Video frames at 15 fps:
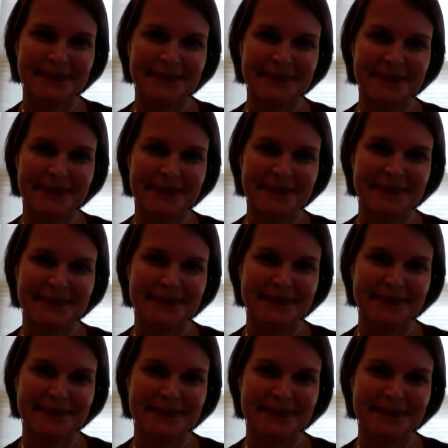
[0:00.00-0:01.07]

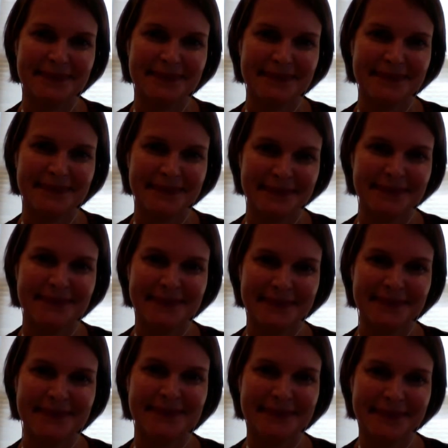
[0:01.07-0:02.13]

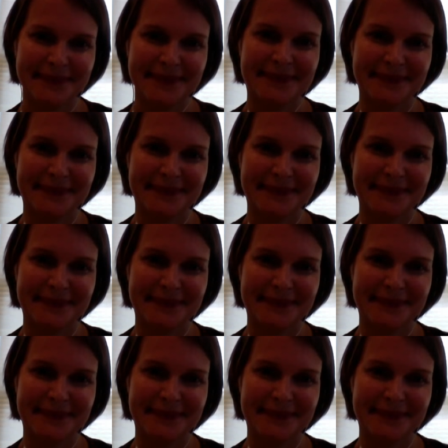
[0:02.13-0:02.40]
(silent)